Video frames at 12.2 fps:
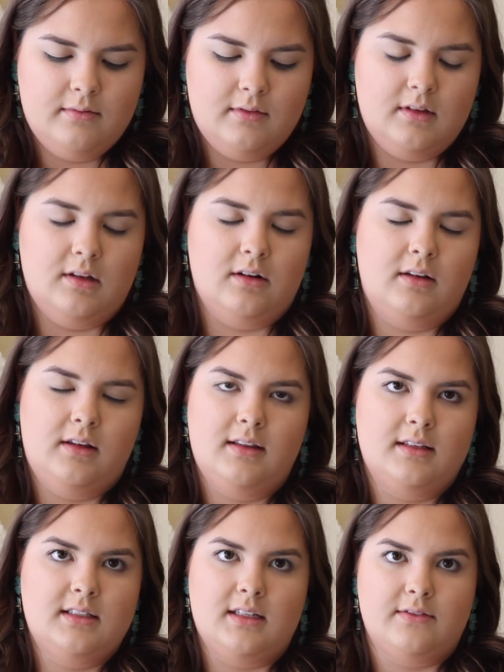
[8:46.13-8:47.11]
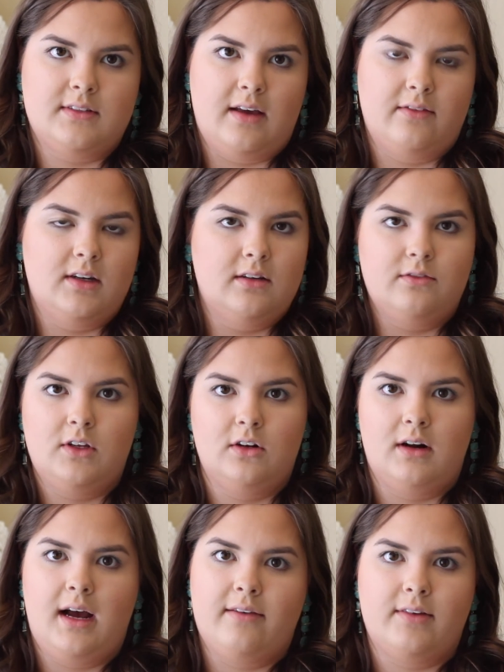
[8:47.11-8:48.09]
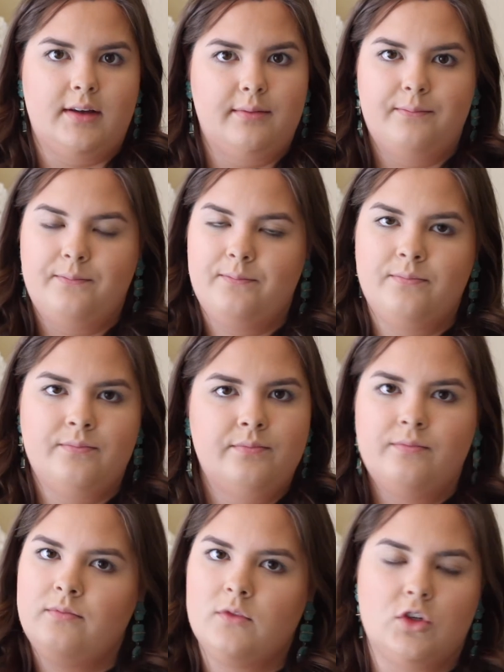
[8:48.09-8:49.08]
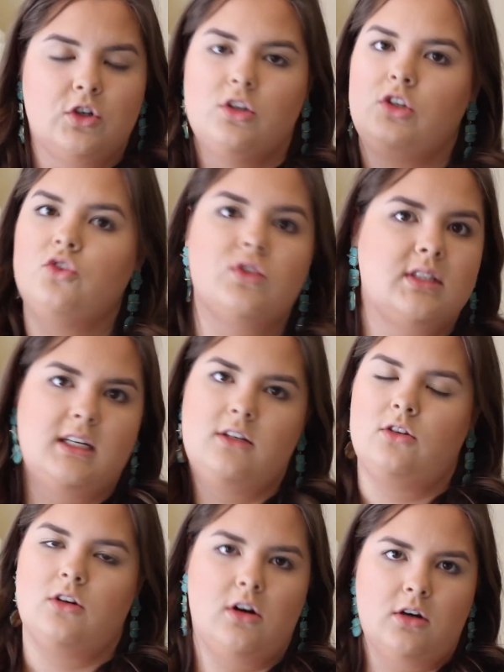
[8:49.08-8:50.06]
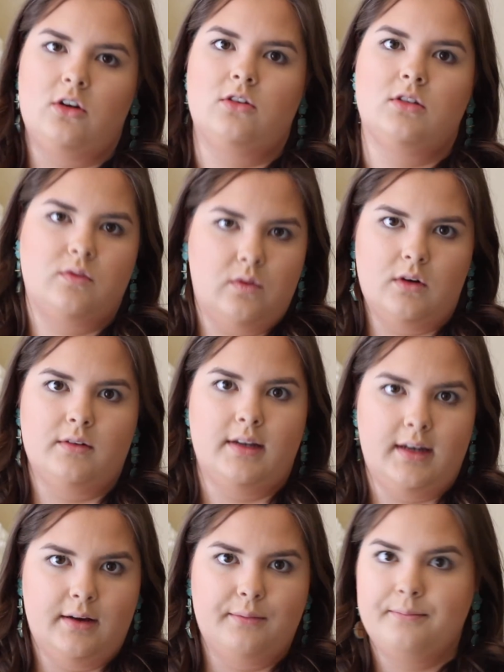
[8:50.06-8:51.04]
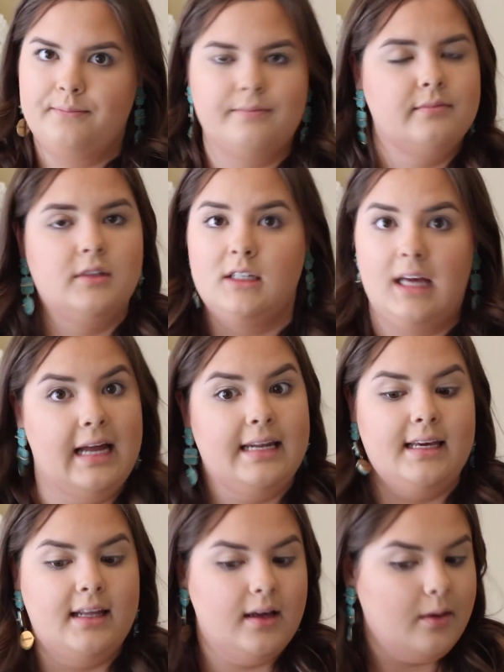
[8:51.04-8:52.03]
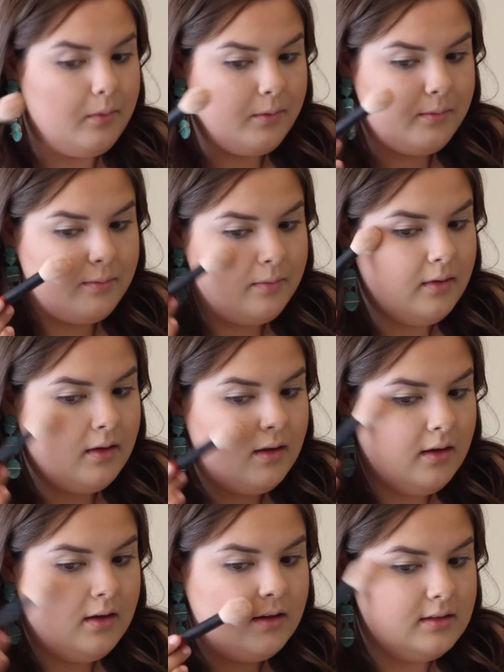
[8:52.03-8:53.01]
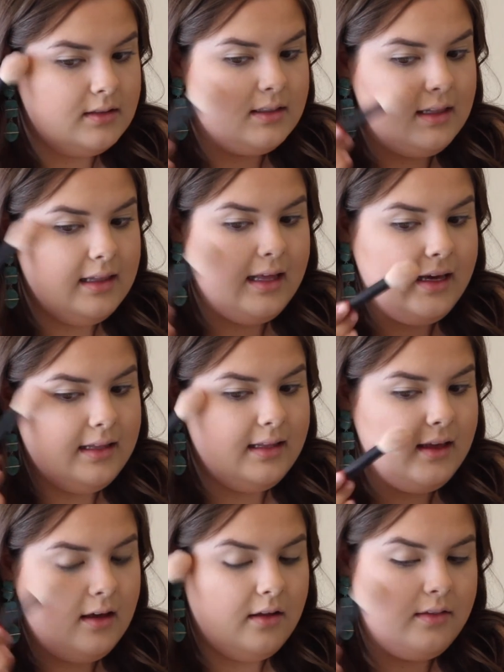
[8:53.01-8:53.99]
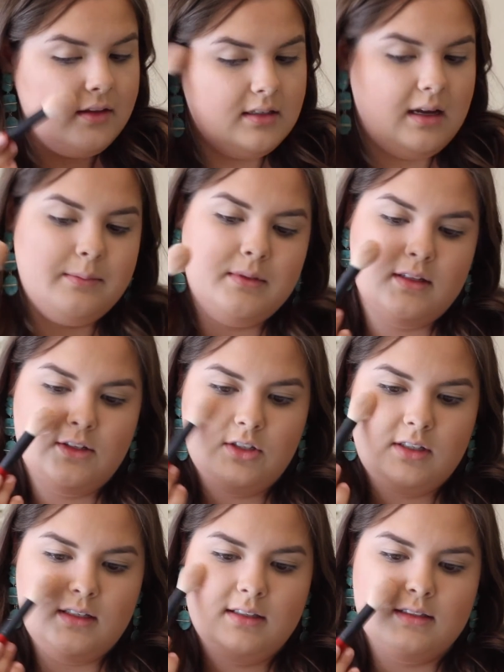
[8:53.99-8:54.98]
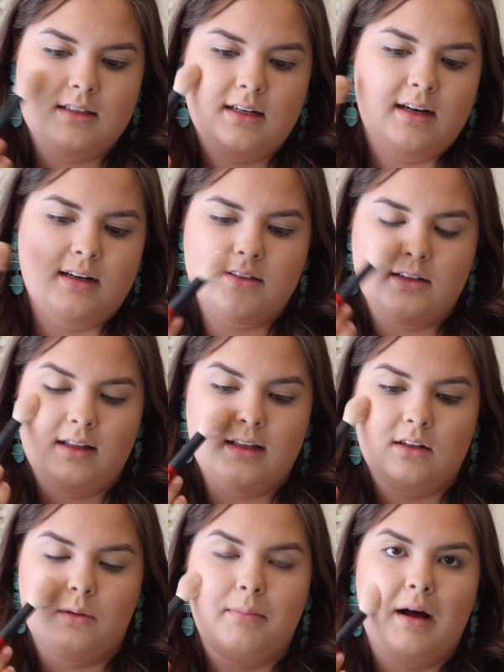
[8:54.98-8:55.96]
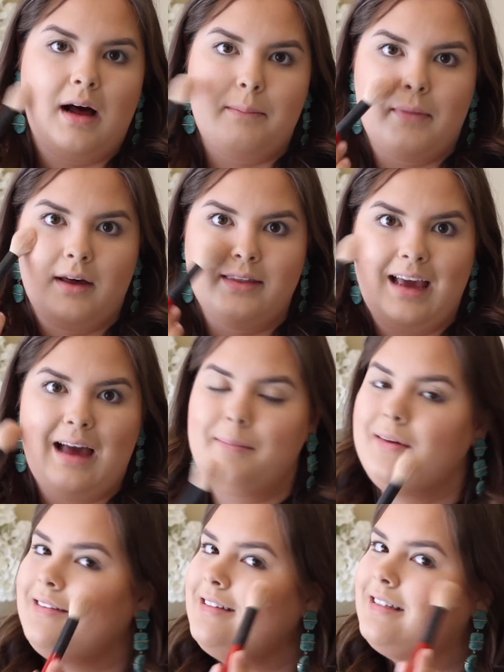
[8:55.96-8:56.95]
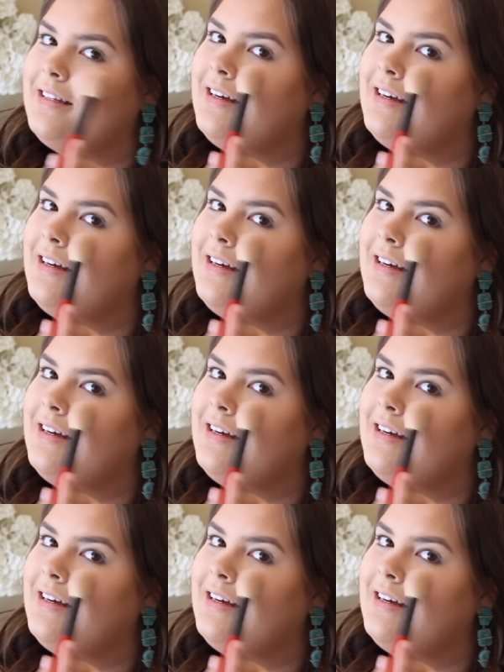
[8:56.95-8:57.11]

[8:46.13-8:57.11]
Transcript: Literally, this stuff's heaven. If you don't have it, girl, you just get in your car and go to Sephora right now. You gotta get it. Slightly on the tops of the cheeks, and I also like a little pop on the apples.